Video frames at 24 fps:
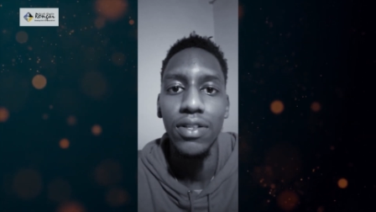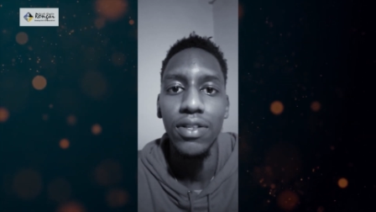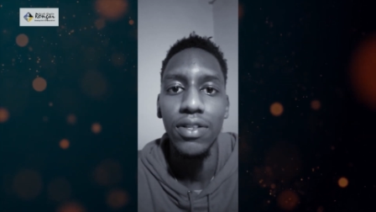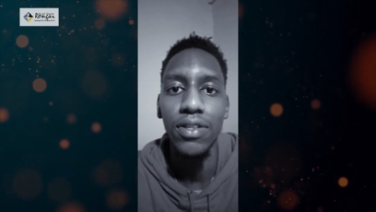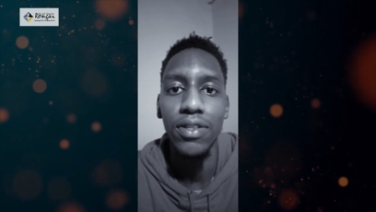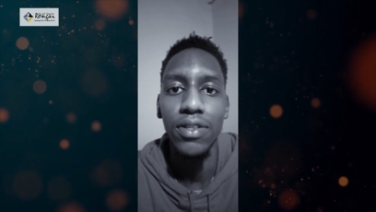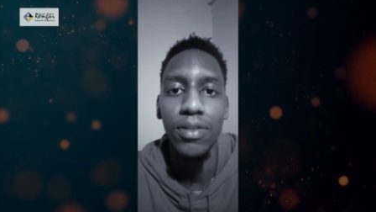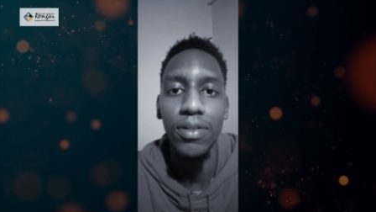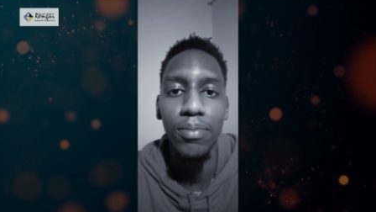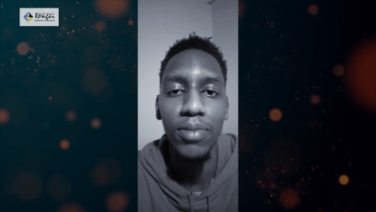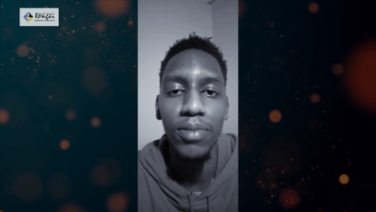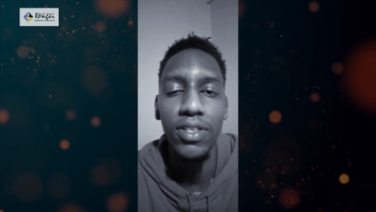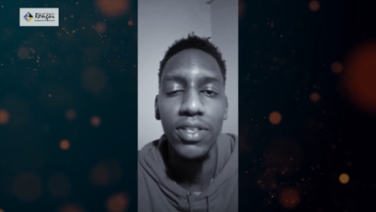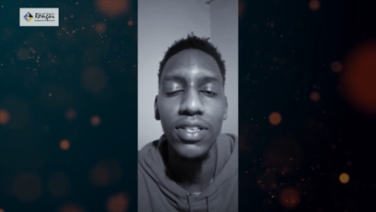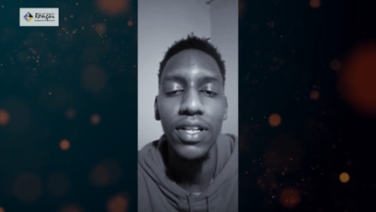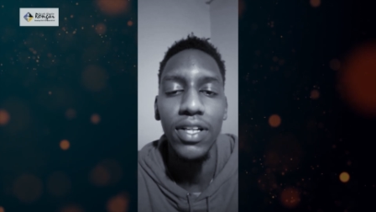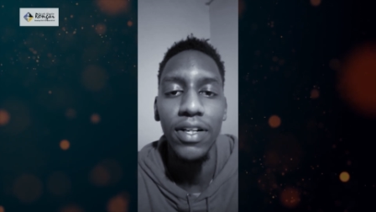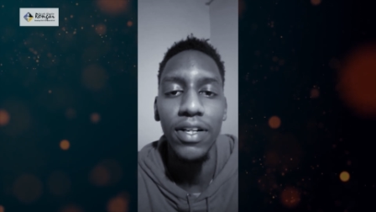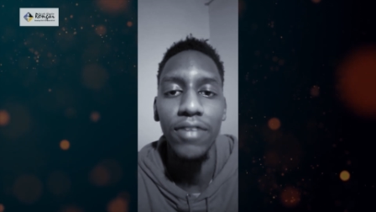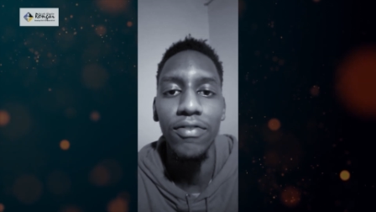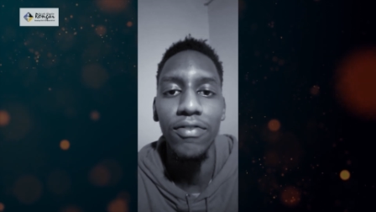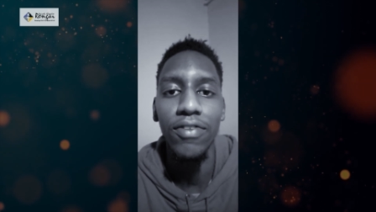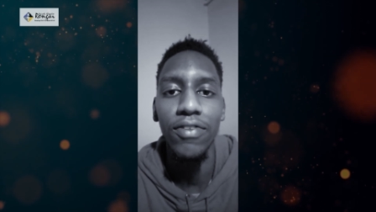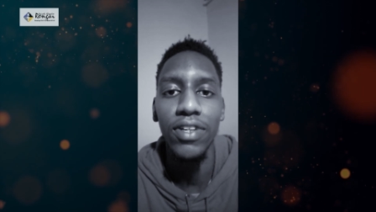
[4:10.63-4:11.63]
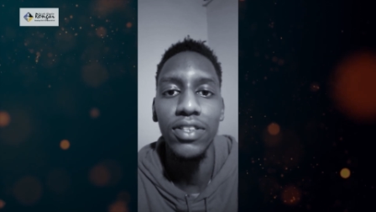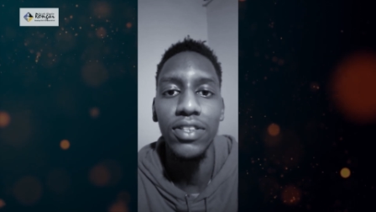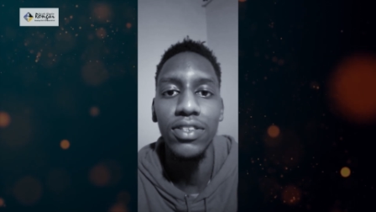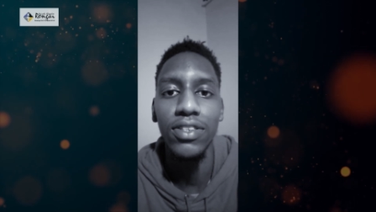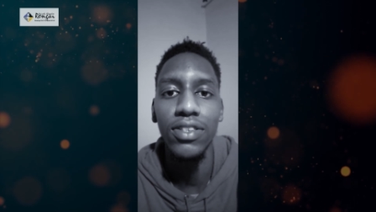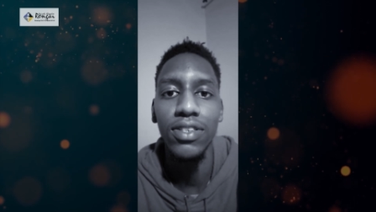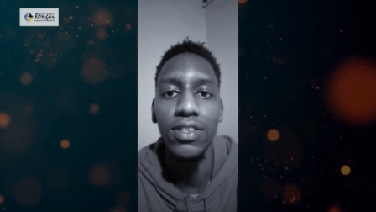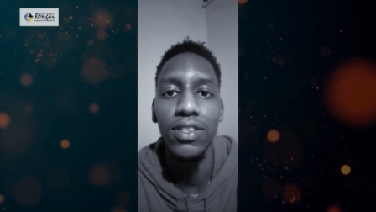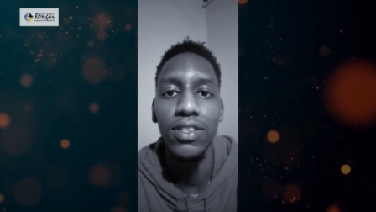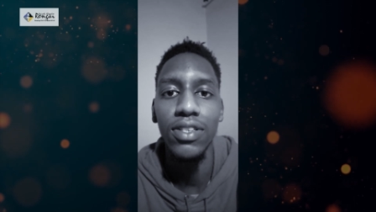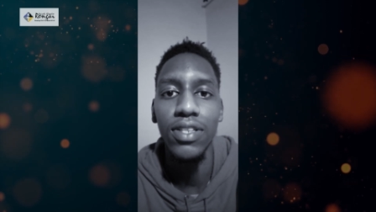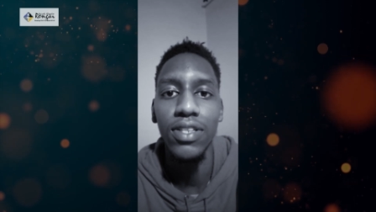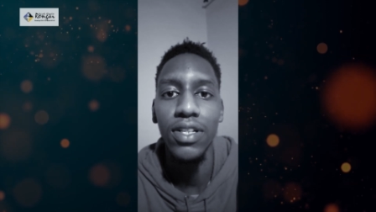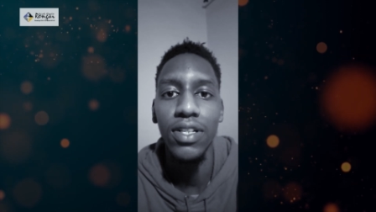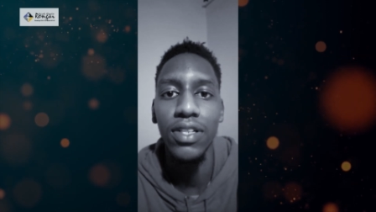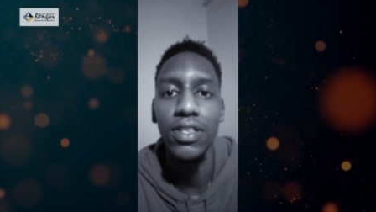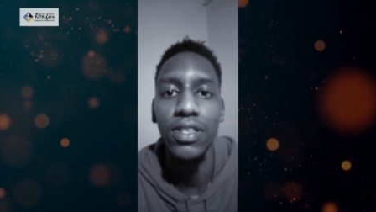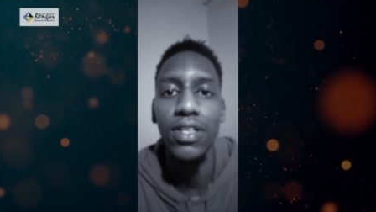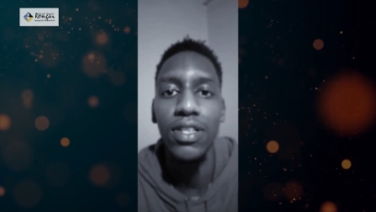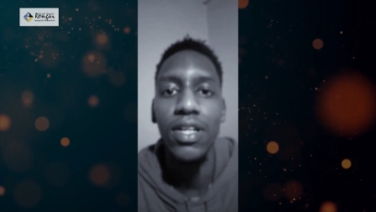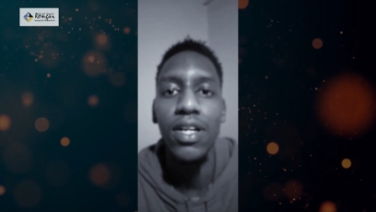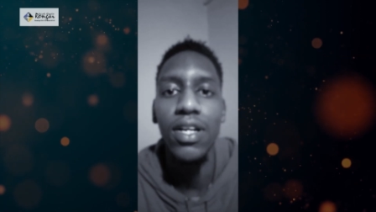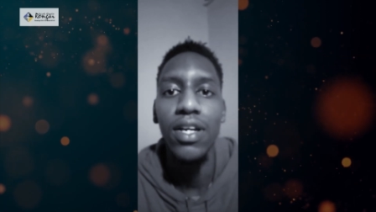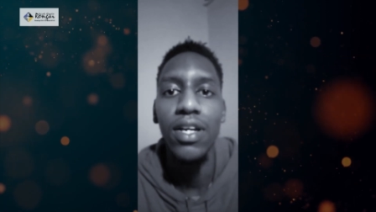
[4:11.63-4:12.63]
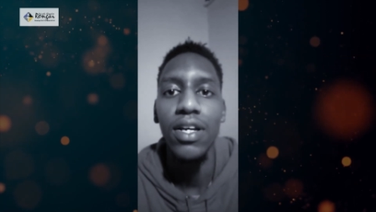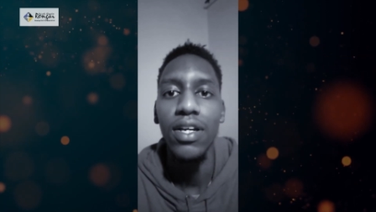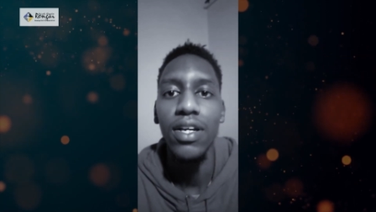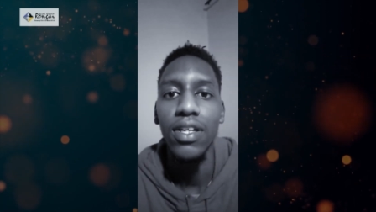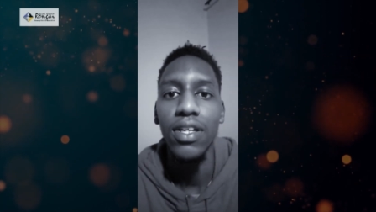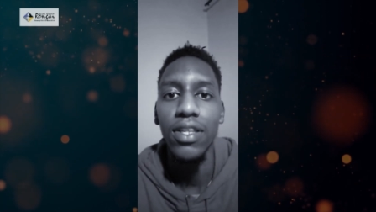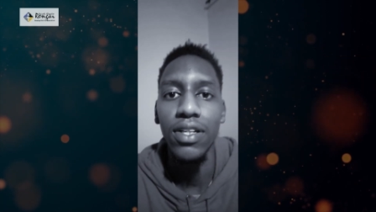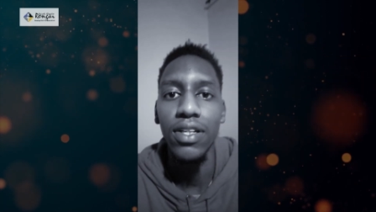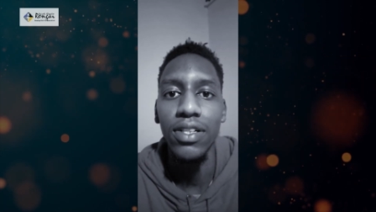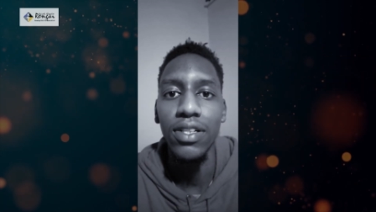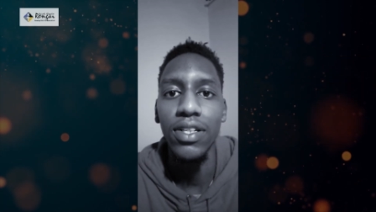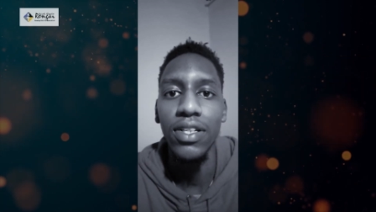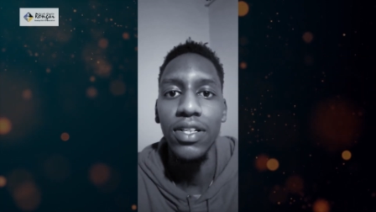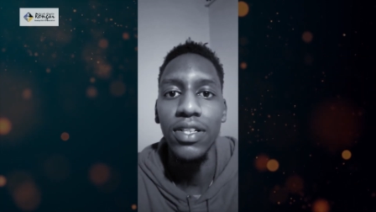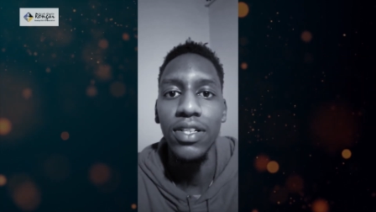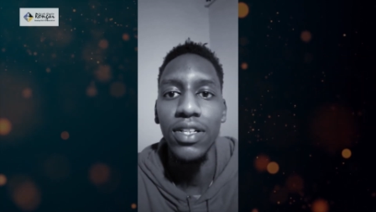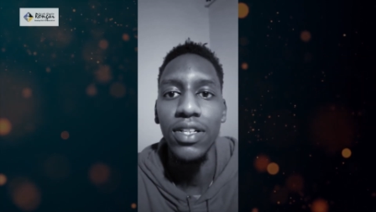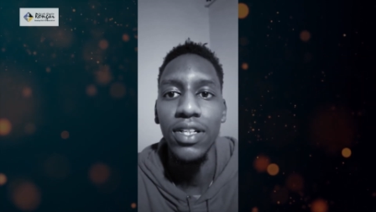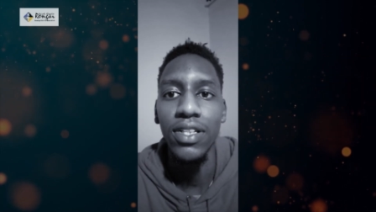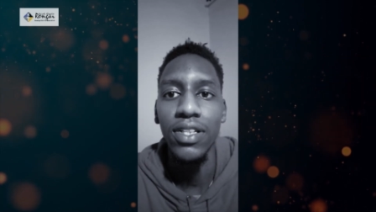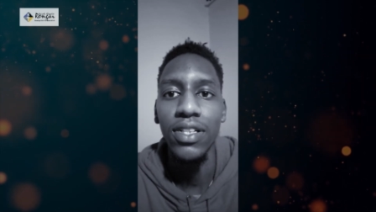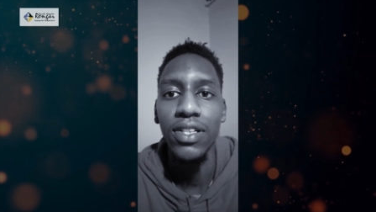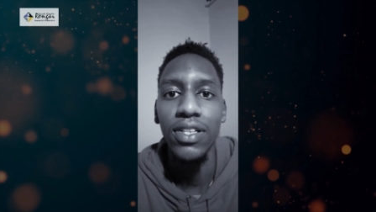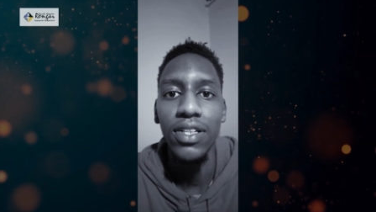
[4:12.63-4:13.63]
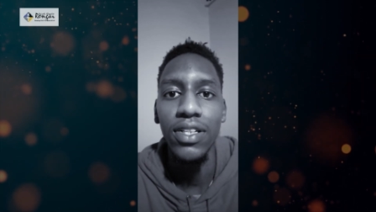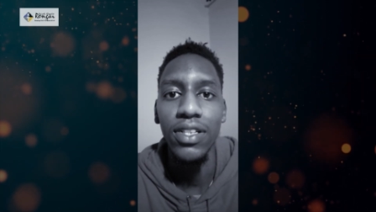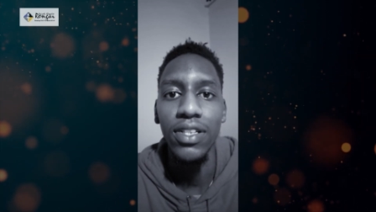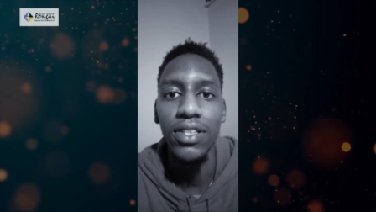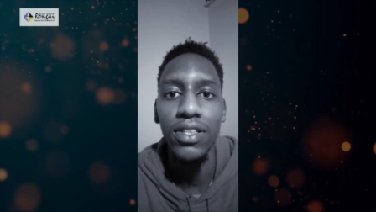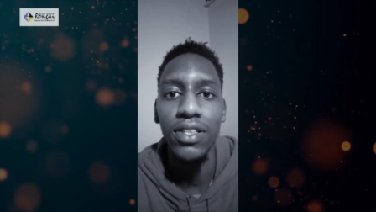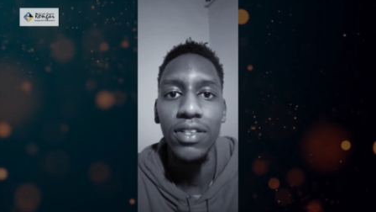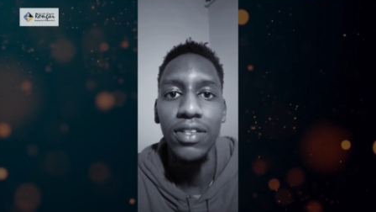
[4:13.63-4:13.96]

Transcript: the best advice that that a dad can